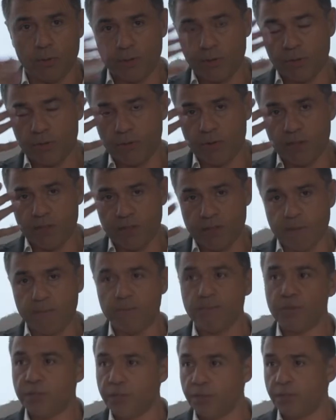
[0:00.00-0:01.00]
to
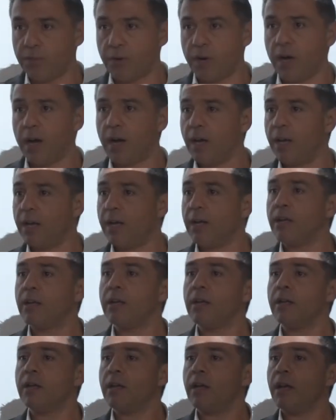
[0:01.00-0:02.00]
identify
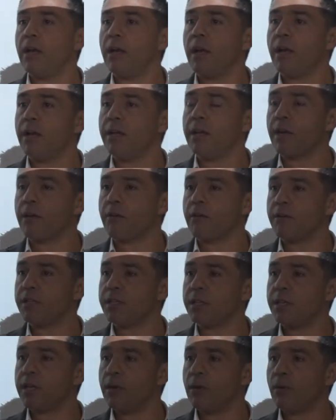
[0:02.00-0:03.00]
in a
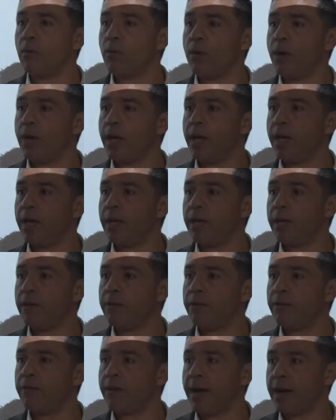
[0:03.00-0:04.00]
critical
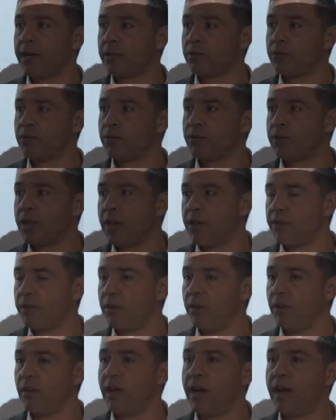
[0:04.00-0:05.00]
way factors
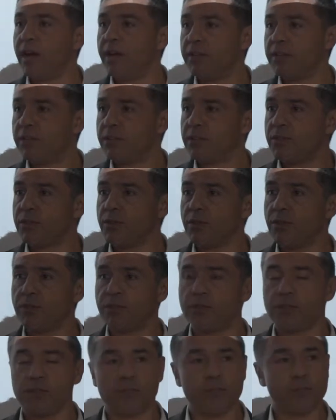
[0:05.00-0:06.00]
underlying
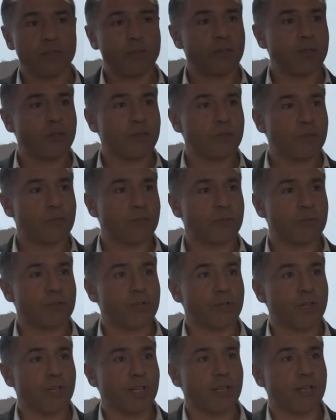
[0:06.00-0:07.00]
certain
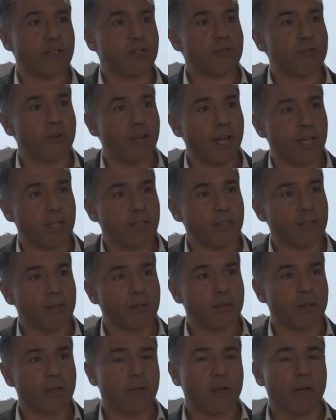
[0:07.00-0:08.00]
social legal
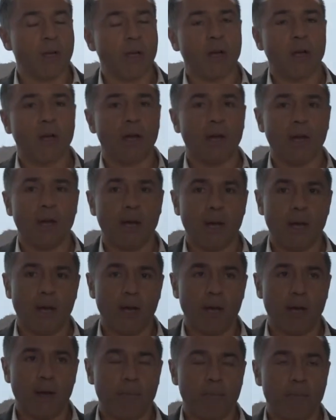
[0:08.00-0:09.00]
trends,
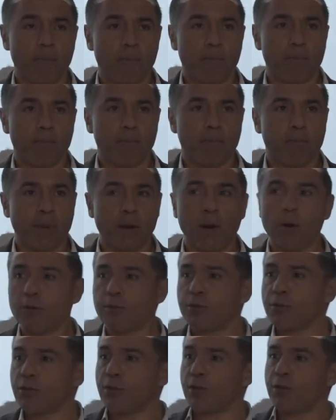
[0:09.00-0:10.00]
but
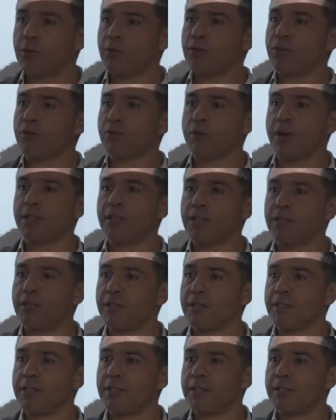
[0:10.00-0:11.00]
also deconstructing in
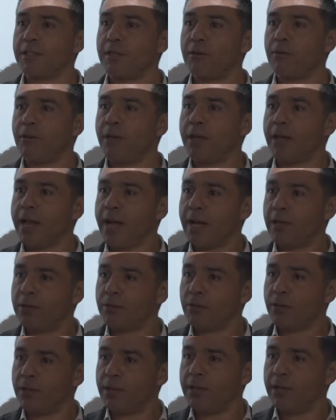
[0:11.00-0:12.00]
the sense that we are
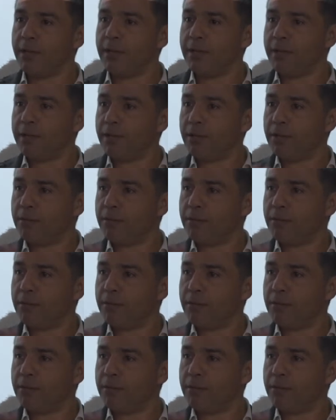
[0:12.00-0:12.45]
actually,